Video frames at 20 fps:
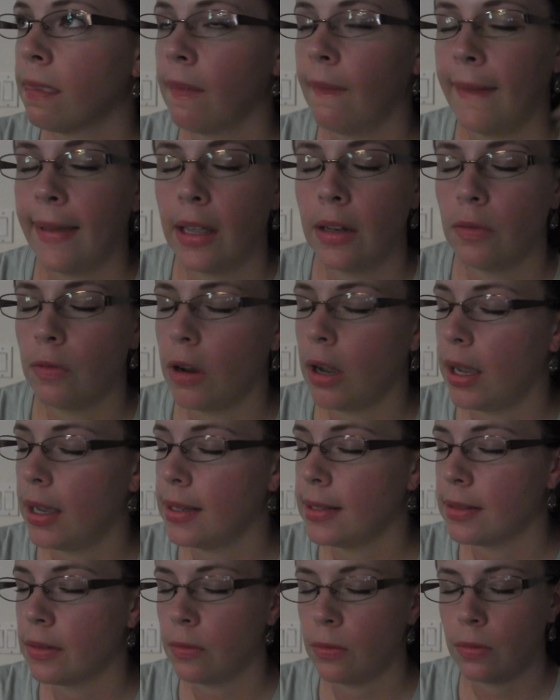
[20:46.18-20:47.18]
it can
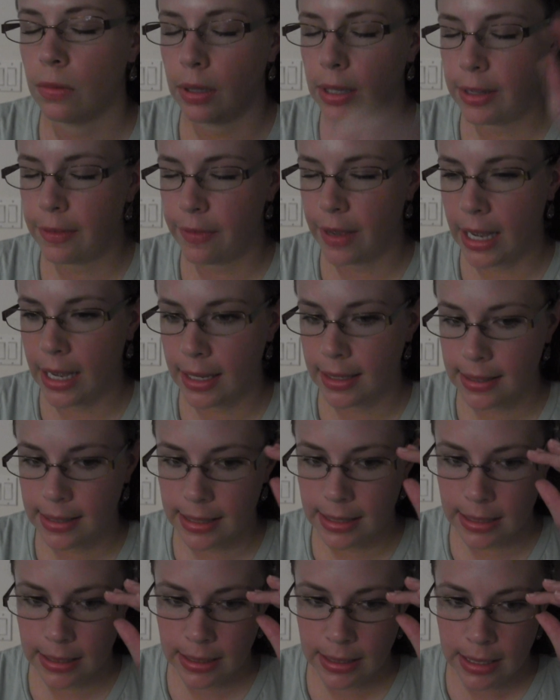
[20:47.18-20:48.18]
rise really
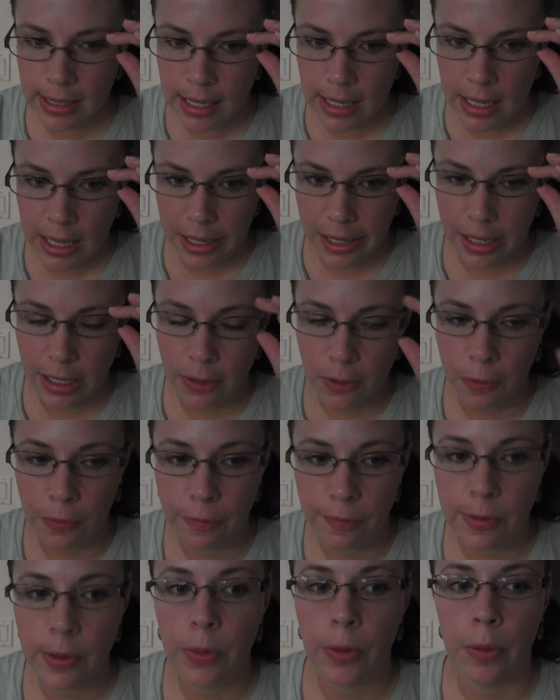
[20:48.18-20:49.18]
fast and you'll
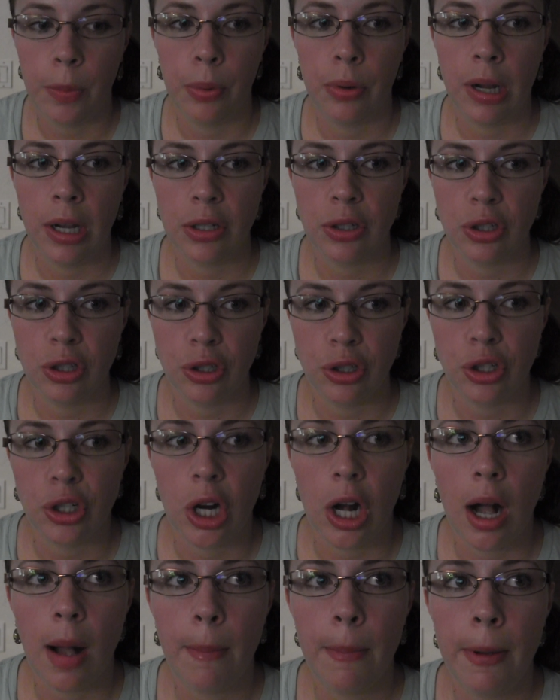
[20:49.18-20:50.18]
feel the pressure
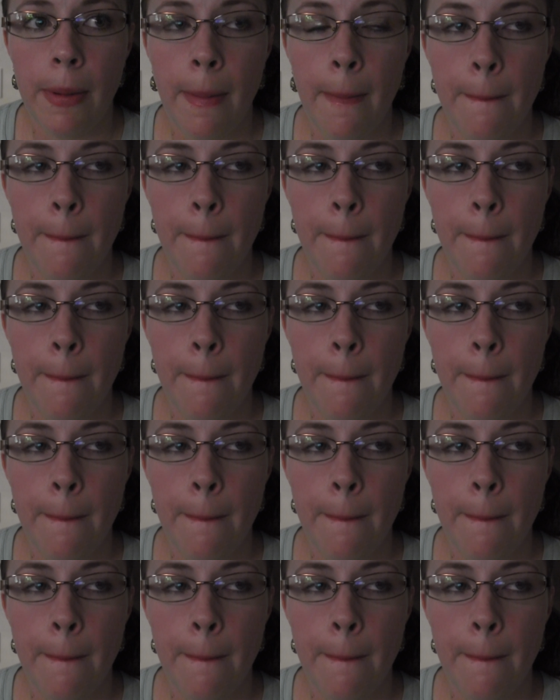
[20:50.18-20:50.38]
drop